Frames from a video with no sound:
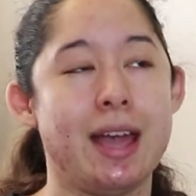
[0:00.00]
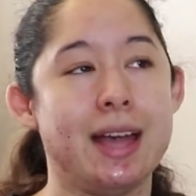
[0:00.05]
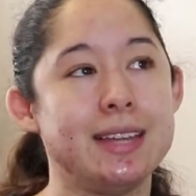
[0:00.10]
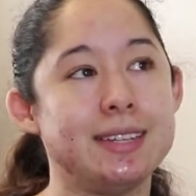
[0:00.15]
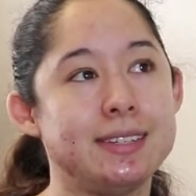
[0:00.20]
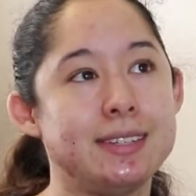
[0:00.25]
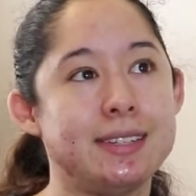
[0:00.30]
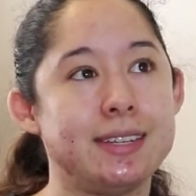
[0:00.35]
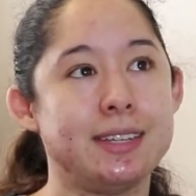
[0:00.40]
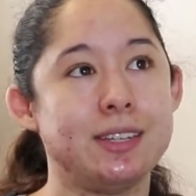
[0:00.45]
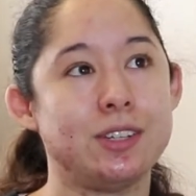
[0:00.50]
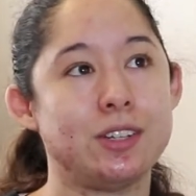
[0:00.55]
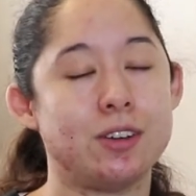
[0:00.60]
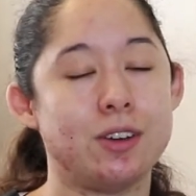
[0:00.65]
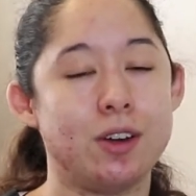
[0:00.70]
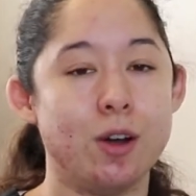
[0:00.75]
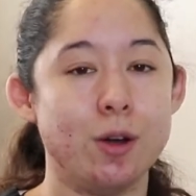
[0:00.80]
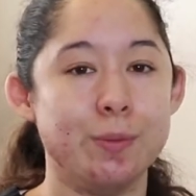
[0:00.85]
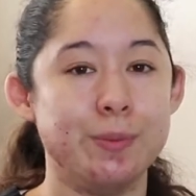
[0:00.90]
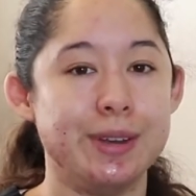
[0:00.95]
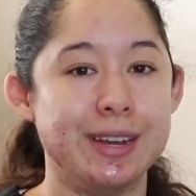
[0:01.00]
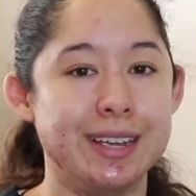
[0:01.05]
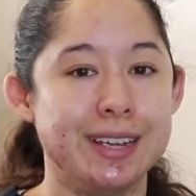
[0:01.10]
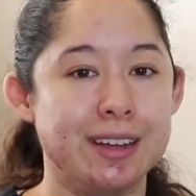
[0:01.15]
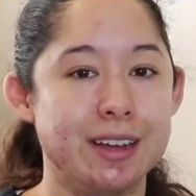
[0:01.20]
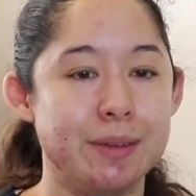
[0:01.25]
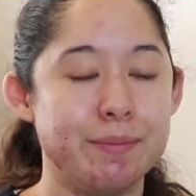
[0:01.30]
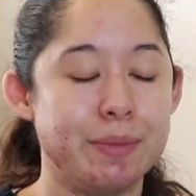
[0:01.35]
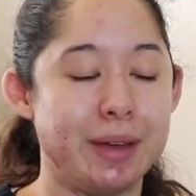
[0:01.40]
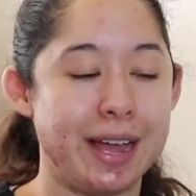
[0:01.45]
As things are opening
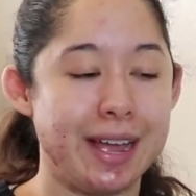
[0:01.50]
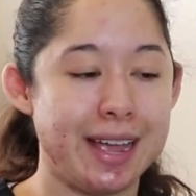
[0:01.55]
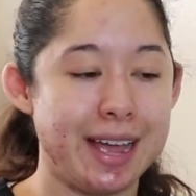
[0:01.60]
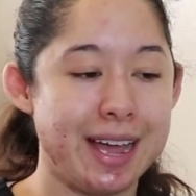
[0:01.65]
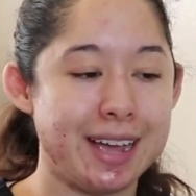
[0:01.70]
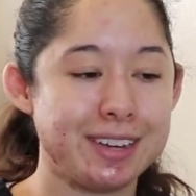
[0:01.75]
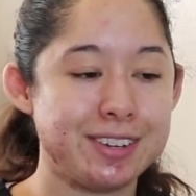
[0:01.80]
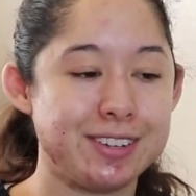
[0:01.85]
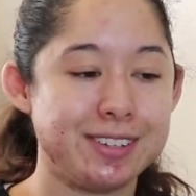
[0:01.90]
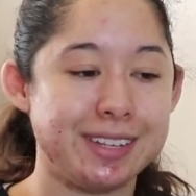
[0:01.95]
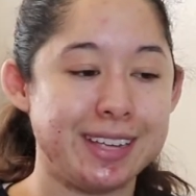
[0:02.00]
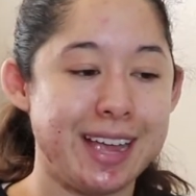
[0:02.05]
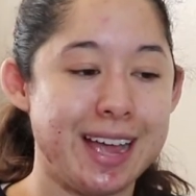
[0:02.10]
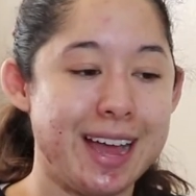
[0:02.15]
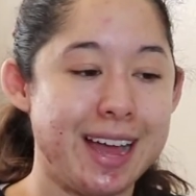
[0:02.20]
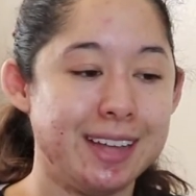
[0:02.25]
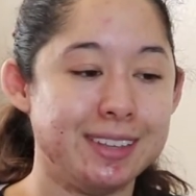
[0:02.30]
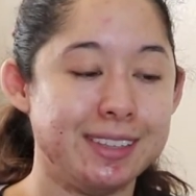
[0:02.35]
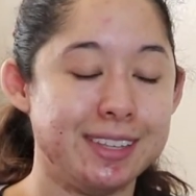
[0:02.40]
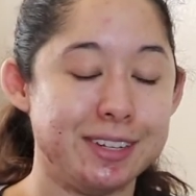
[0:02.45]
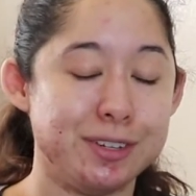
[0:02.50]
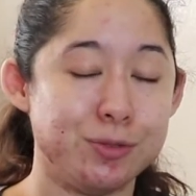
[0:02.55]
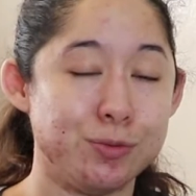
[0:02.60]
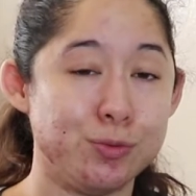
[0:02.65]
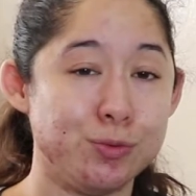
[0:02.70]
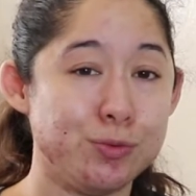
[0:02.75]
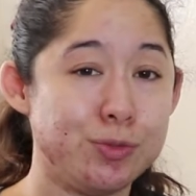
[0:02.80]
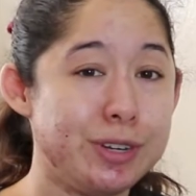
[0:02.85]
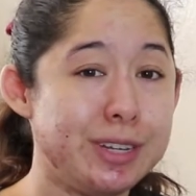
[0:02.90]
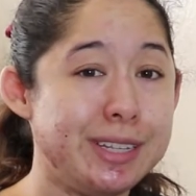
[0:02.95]
up, I actually had this
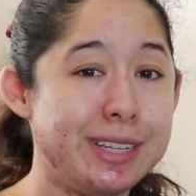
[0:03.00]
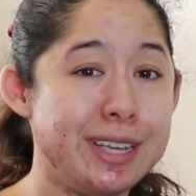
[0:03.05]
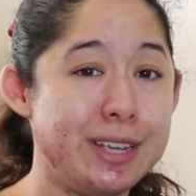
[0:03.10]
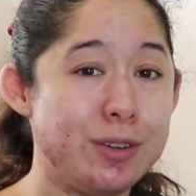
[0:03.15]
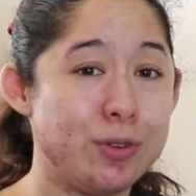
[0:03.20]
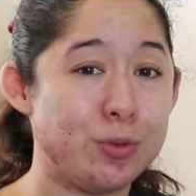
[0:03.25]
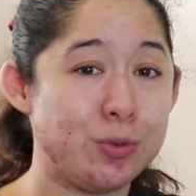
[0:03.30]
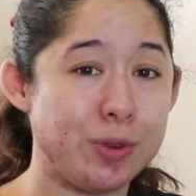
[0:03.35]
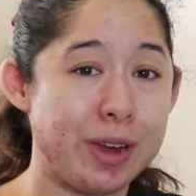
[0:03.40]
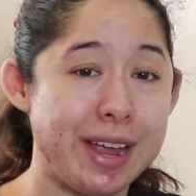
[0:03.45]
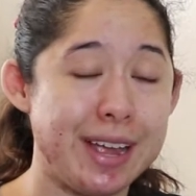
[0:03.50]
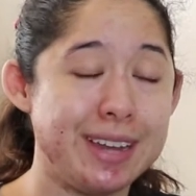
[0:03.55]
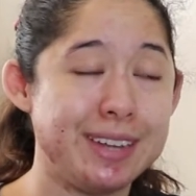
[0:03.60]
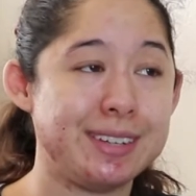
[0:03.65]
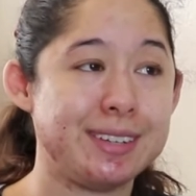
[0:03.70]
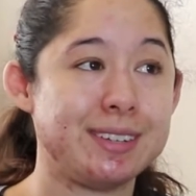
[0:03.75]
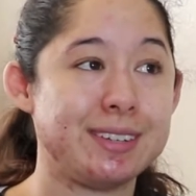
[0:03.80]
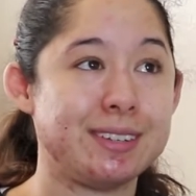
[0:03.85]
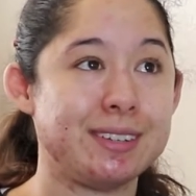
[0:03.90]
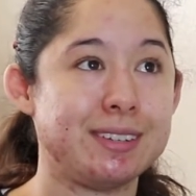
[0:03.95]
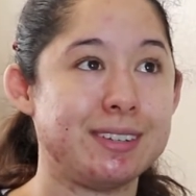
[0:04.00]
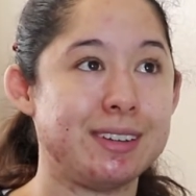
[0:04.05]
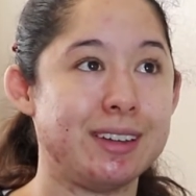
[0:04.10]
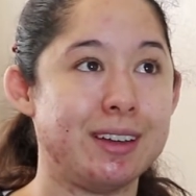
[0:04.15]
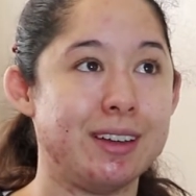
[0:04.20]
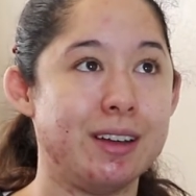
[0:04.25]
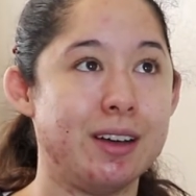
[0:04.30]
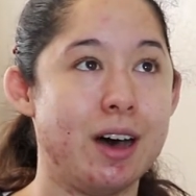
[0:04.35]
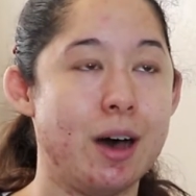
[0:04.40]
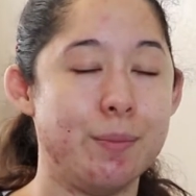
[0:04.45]
really great
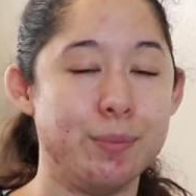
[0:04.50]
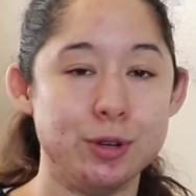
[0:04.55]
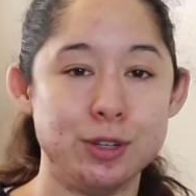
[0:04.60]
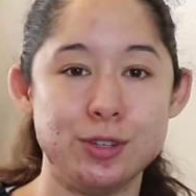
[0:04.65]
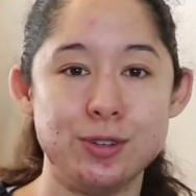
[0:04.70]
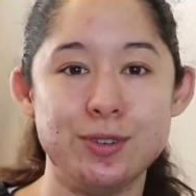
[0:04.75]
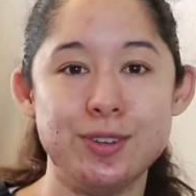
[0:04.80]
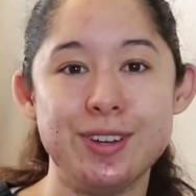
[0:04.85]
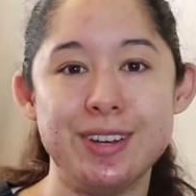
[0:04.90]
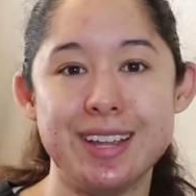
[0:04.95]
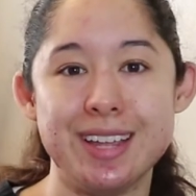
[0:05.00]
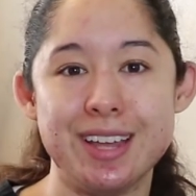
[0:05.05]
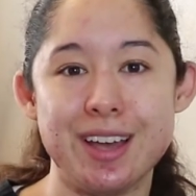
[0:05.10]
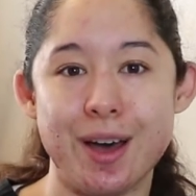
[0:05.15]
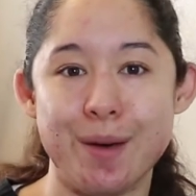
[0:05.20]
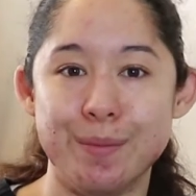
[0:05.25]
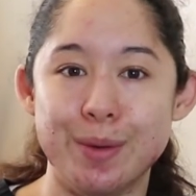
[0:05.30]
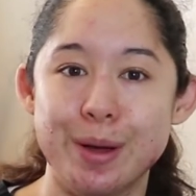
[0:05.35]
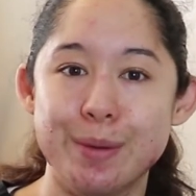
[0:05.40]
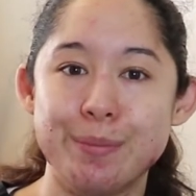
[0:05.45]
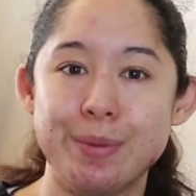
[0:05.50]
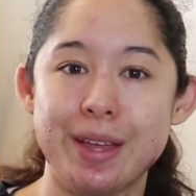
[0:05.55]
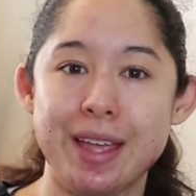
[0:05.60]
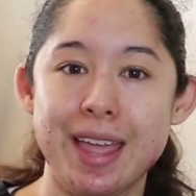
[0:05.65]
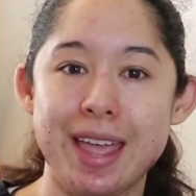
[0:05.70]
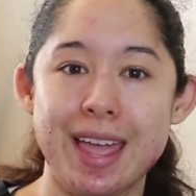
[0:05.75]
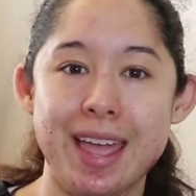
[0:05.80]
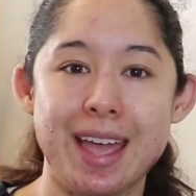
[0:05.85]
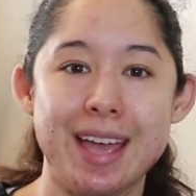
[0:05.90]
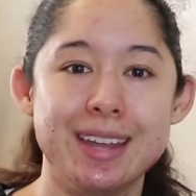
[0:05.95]
opportunity come up,
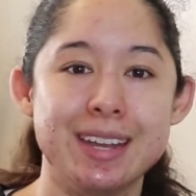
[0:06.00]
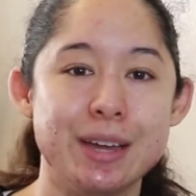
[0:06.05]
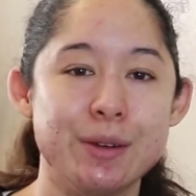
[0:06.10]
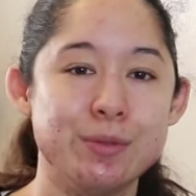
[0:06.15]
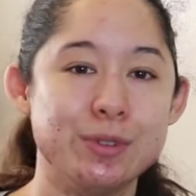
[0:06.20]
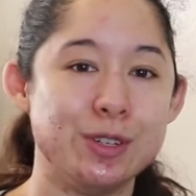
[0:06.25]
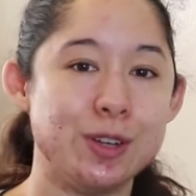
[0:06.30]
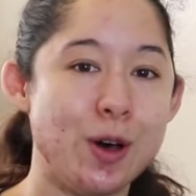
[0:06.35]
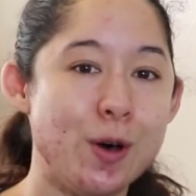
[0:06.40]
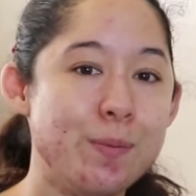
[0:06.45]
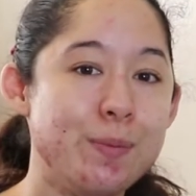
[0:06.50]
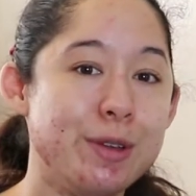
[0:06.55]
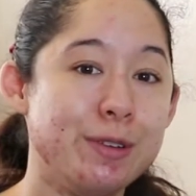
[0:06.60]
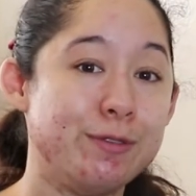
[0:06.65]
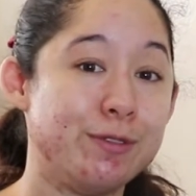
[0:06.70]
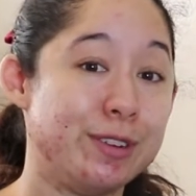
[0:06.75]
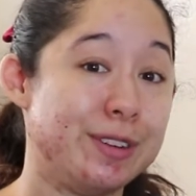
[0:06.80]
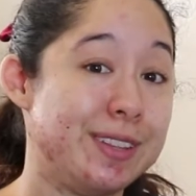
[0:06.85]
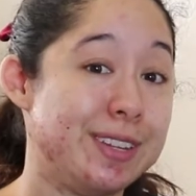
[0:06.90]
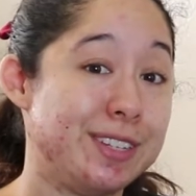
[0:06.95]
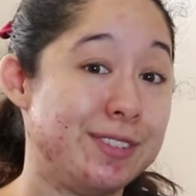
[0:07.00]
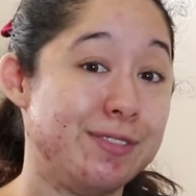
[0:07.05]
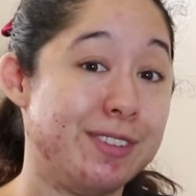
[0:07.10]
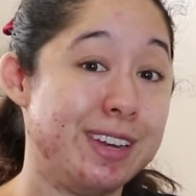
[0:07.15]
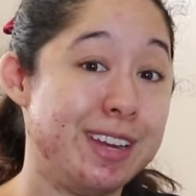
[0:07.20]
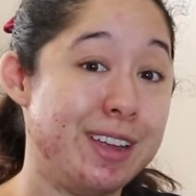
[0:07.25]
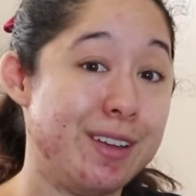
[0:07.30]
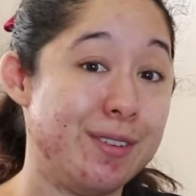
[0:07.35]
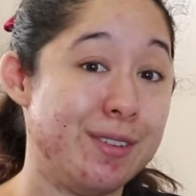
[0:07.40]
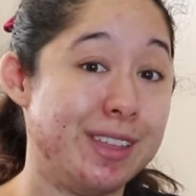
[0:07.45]
and I was hoping for this
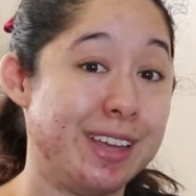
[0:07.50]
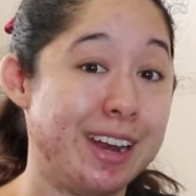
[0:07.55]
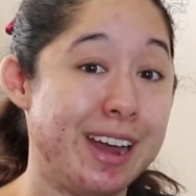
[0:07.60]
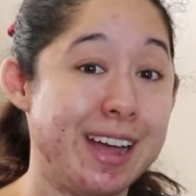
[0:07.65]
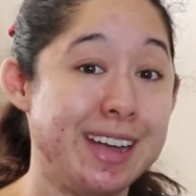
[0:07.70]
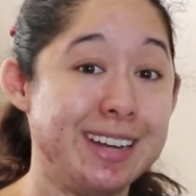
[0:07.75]
video that